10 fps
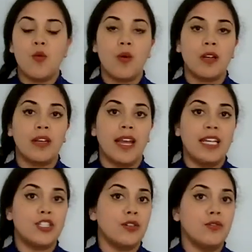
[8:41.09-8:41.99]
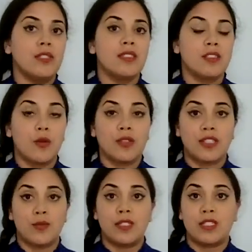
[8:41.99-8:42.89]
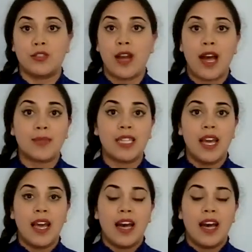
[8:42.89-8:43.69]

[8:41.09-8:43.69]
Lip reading: worn a children's corset with straps